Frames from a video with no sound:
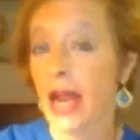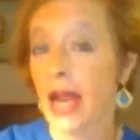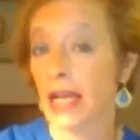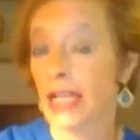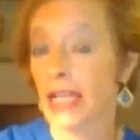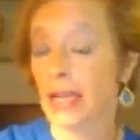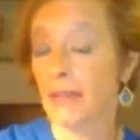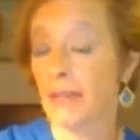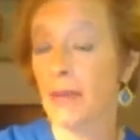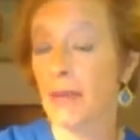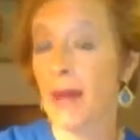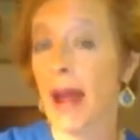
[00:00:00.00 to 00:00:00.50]

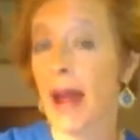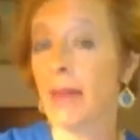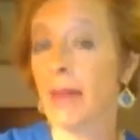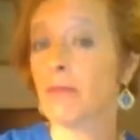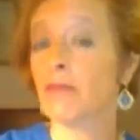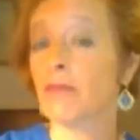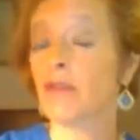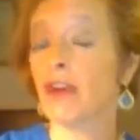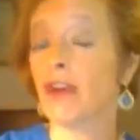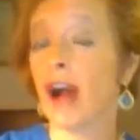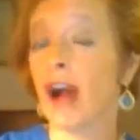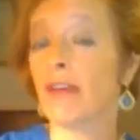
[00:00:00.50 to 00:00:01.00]
Keep in mind,
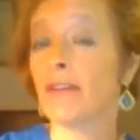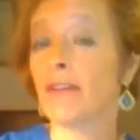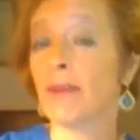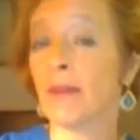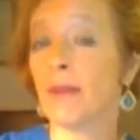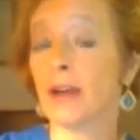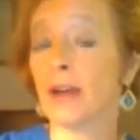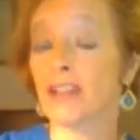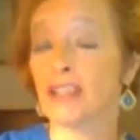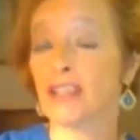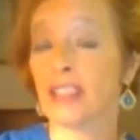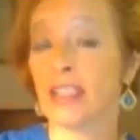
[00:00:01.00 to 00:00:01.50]
profit
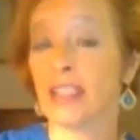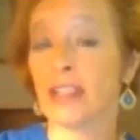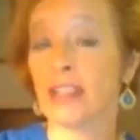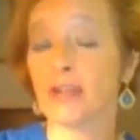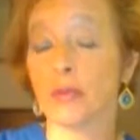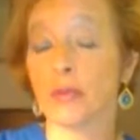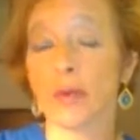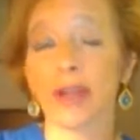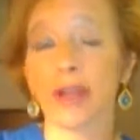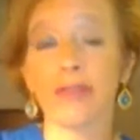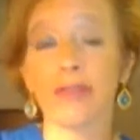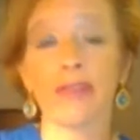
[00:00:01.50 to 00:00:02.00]
margin is
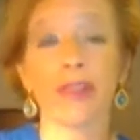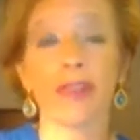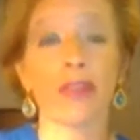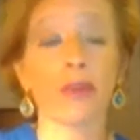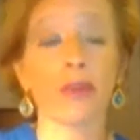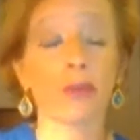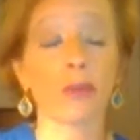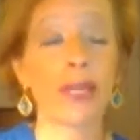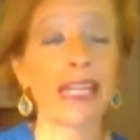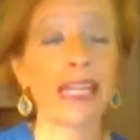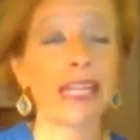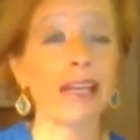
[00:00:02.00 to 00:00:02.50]
one of the
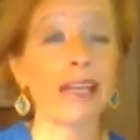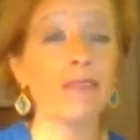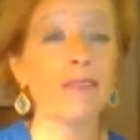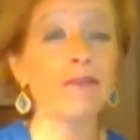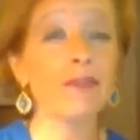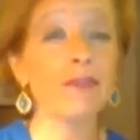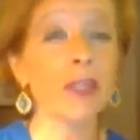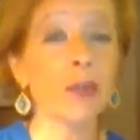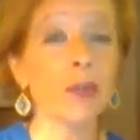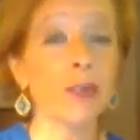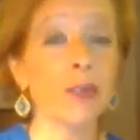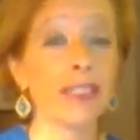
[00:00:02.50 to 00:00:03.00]
three
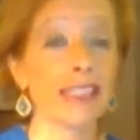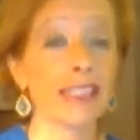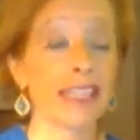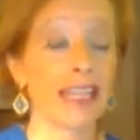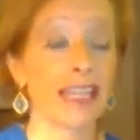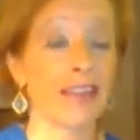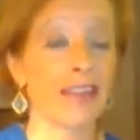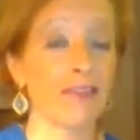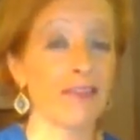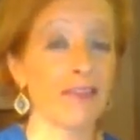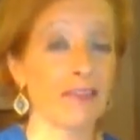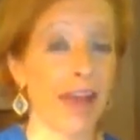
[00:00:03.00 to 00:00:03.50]

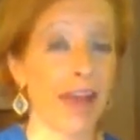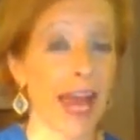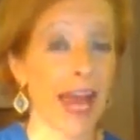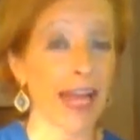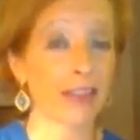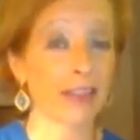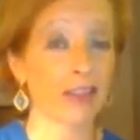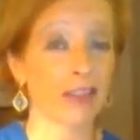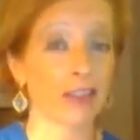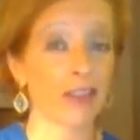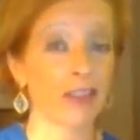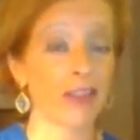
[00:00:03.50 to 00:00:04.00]
influencing
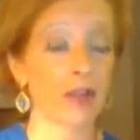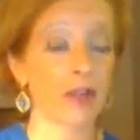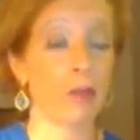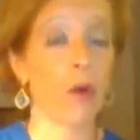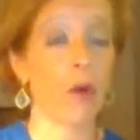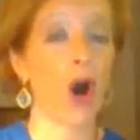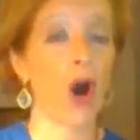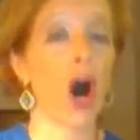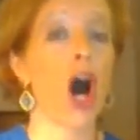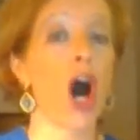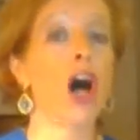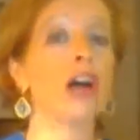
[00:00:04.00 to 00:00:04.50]
factors that
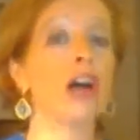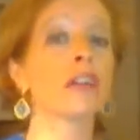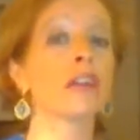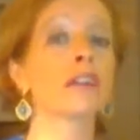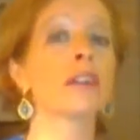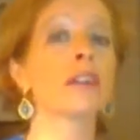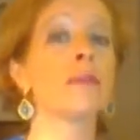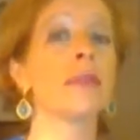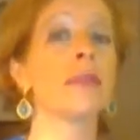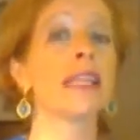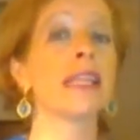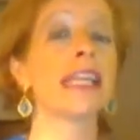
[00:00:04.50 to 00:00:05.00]
will
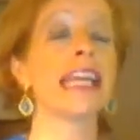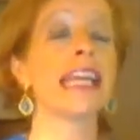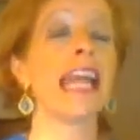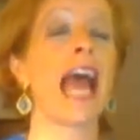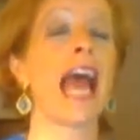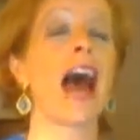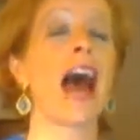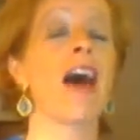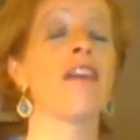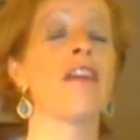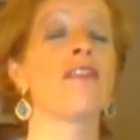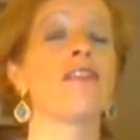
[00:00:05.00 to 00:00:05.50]

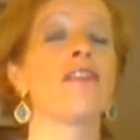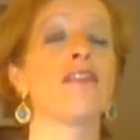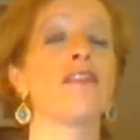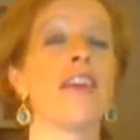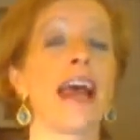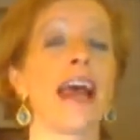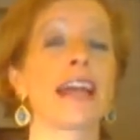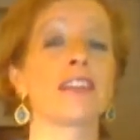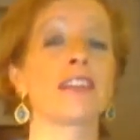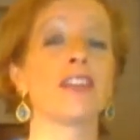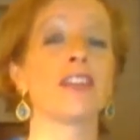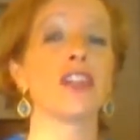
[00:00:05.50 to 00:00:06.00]
ultimately
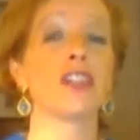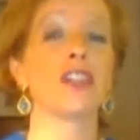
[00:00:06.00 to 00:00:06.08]
affect